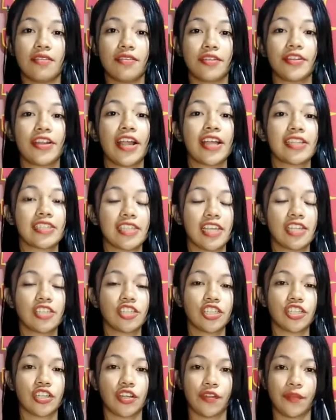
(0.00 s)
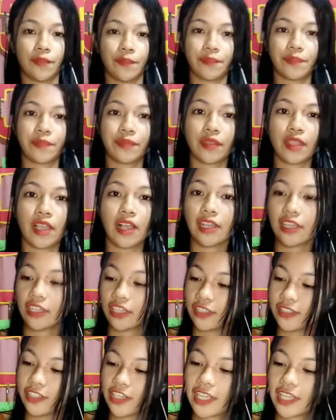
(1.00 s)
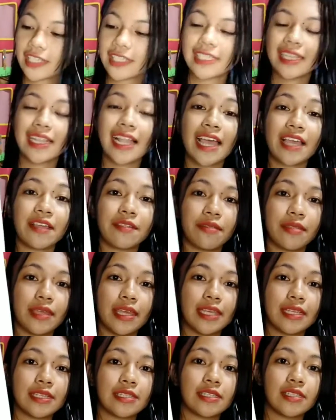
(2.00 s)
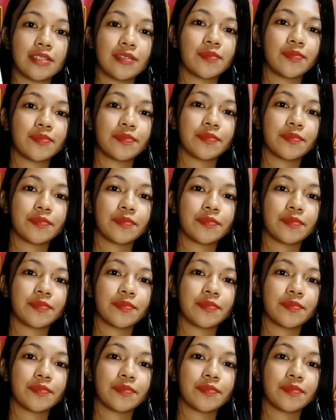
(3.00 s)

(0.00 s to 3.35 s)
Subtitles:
their attention, just like this.